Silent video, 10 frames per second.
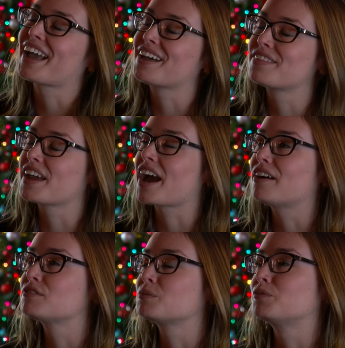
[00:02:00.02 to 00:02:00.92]
And they
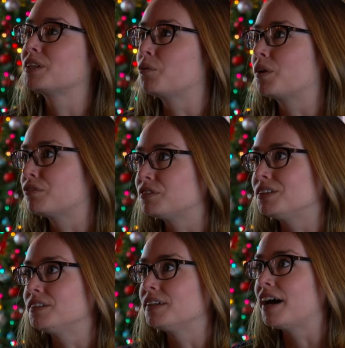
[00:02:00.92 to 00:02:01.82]
have some really
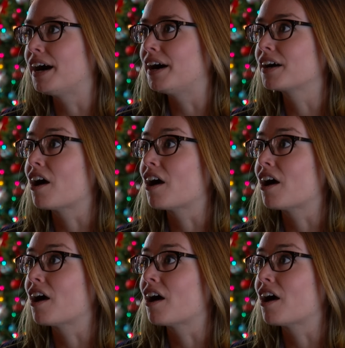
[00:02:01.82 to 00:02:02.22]
wonderful uh,